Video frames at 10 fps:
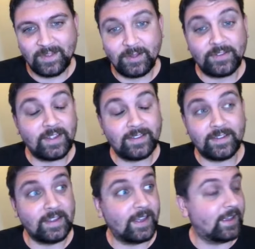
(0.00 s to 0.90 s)
put that's, a bow
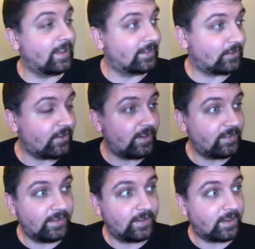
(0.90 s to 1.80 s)
a, on. It's
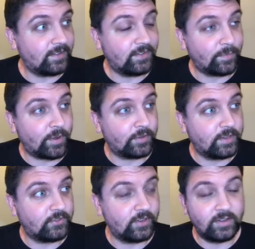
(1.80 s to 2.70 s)
crazy because he's a
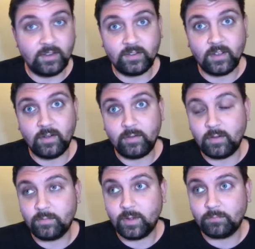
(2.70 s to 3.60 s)
politician. So
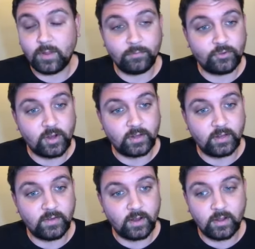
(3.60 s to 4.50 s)
I'm, I'm, I'm shocked
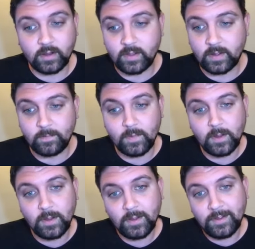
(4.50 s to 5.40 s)
he's yeah. not good at that.
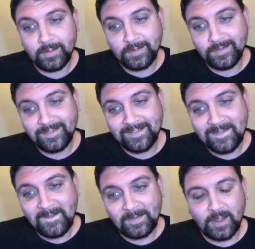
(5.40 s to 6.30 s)

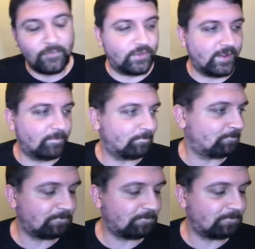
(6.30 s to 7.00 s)
So, um, and then